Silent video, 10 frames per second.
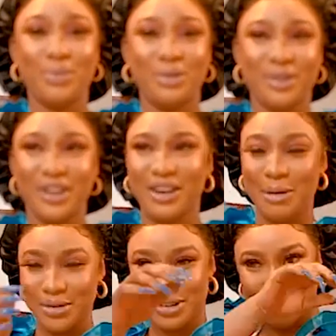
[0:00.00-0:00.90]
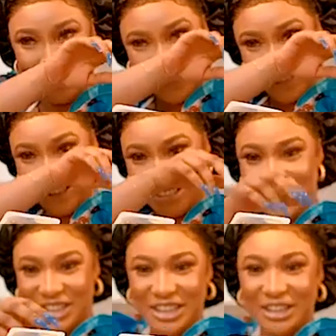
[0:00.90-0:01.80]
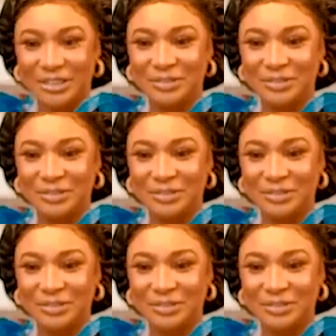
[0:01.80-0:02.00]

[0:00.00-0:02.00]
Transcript: puree. Come closer please so you can see it.